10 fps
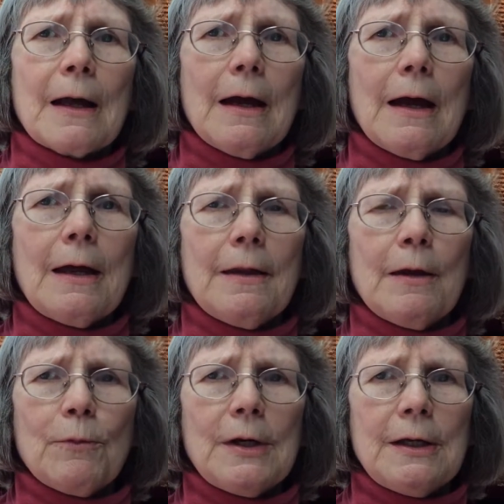And
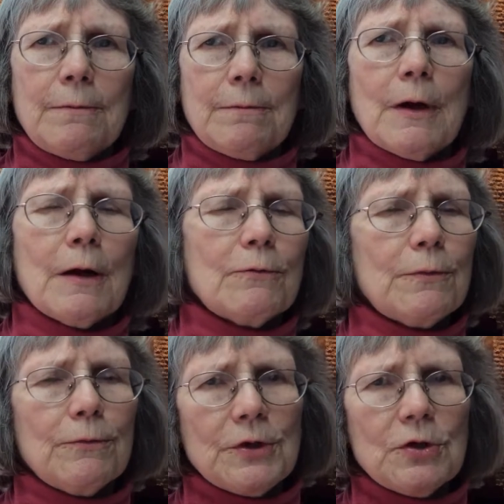then we
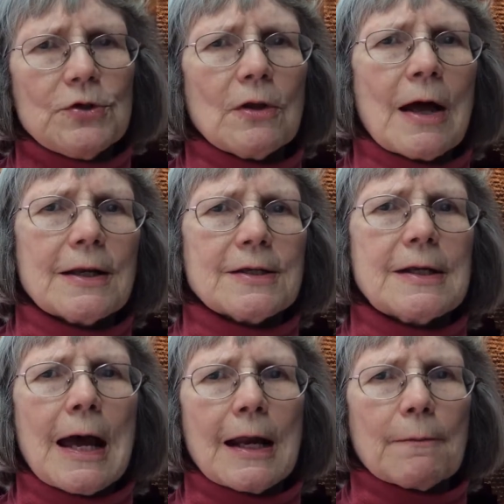reduce a lot of
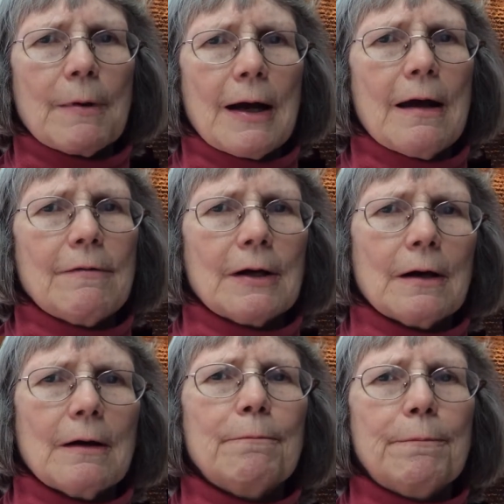static by having
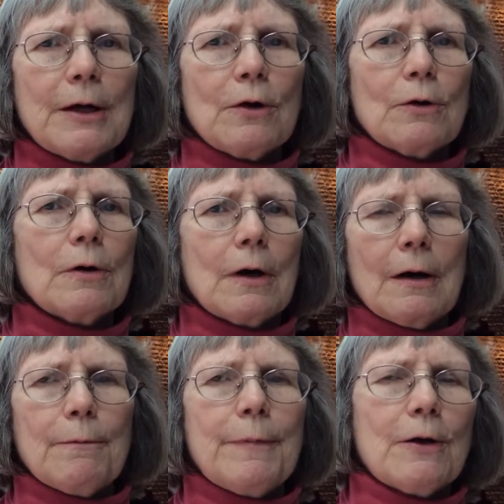
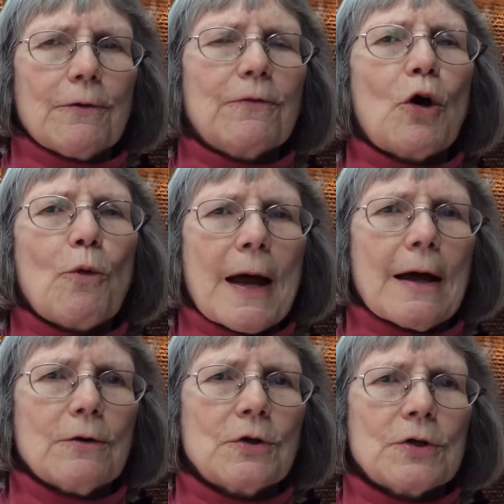better flow
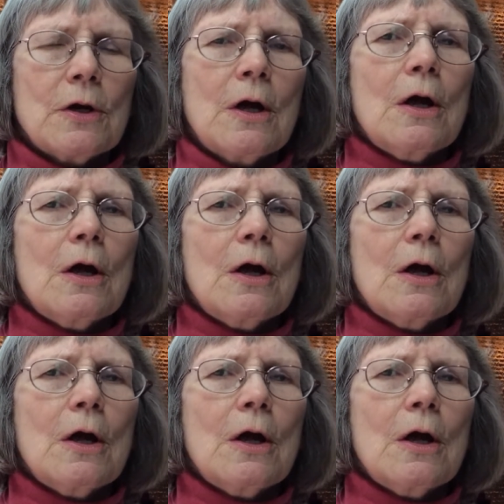patterns.